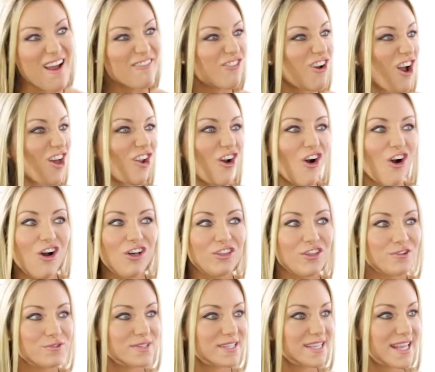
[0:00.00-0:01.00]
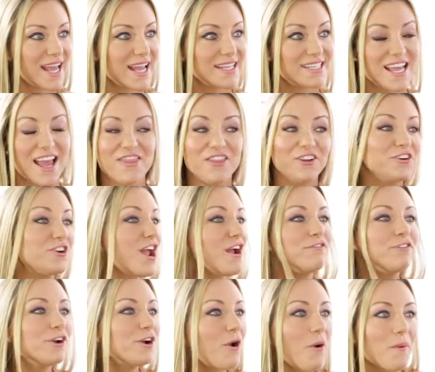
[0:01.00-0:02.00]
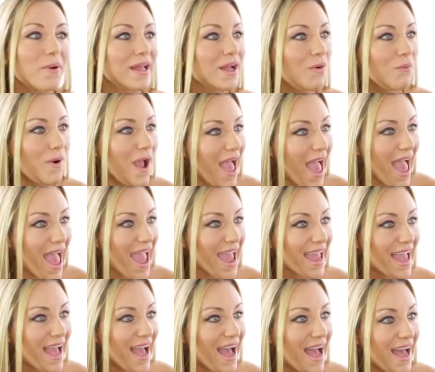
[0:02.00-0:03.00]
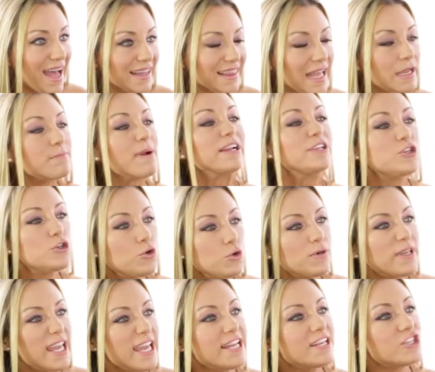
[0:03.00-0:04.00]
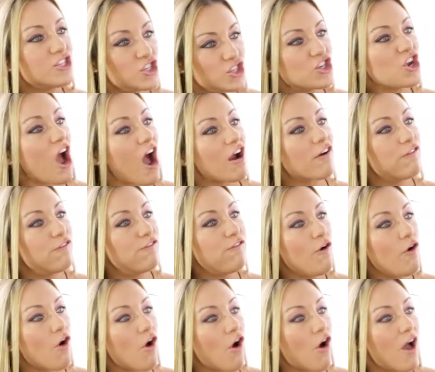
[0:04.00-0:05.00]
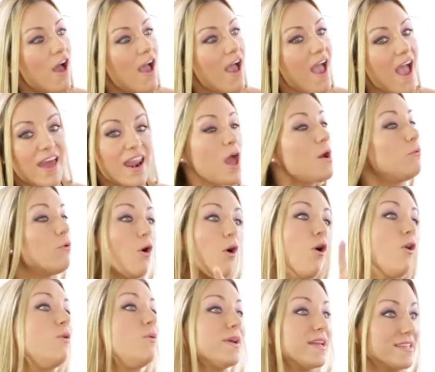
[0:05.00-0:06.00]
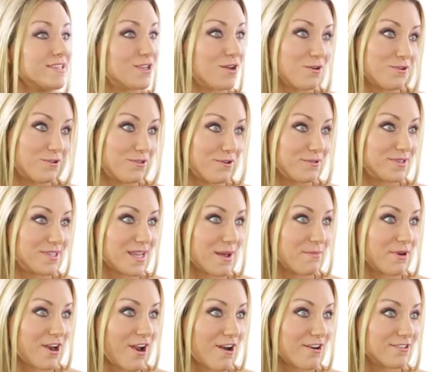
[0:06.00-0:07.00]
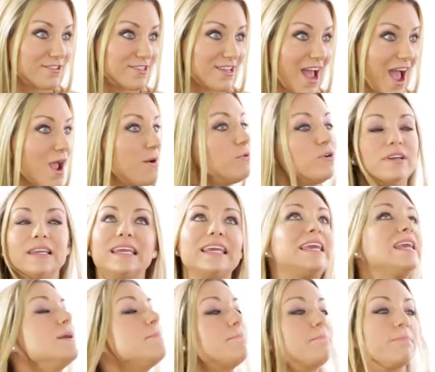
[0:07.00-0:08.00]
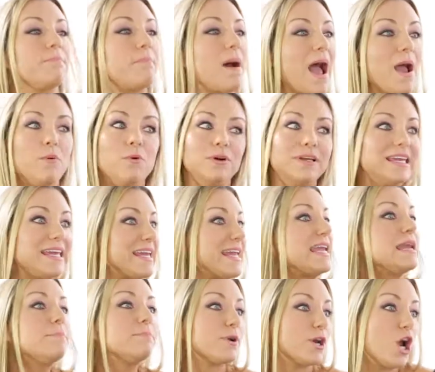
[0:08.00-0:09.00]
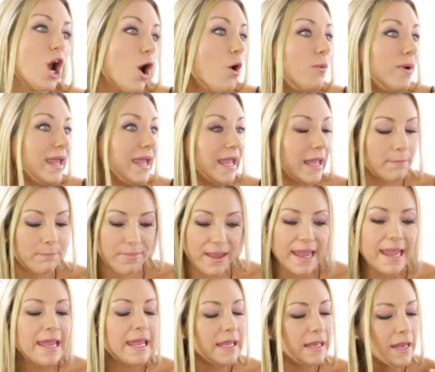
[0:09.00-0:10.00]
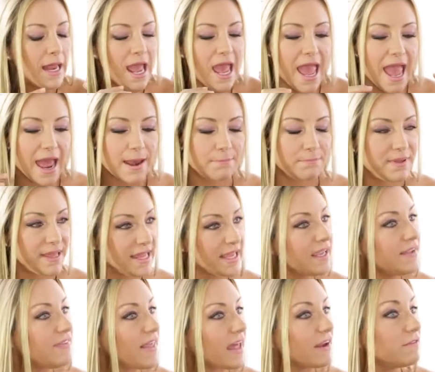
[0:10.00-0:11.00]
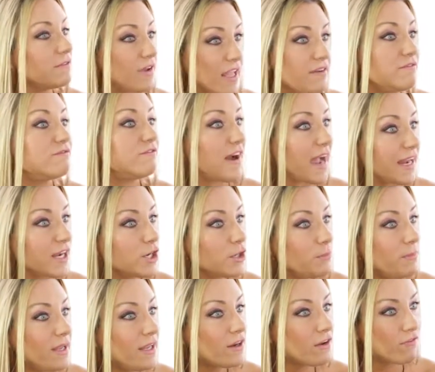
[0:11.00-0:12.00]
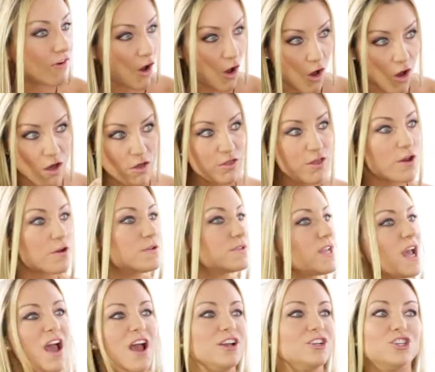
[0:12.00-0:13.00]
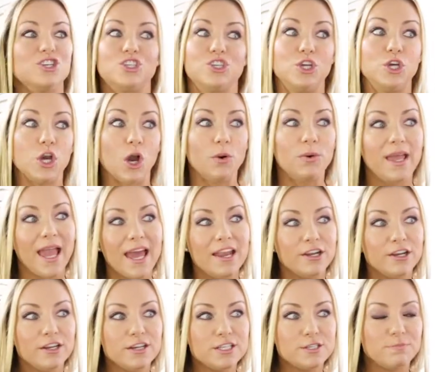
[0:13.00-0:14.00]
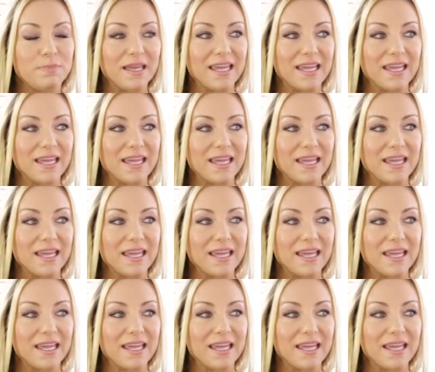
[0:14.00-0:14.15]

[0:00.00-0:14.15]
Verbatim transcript: I've got all those oh, things. yeah. And they're never going away. No, no. Like my toolkit is chock full. I love it. And I will always go to those seminars. Yeah. I will oh, keep, Oh, always. I will keep mm -hmm. going and paying and, and being in that environment mm -hmm. of all those just go-getters yeah.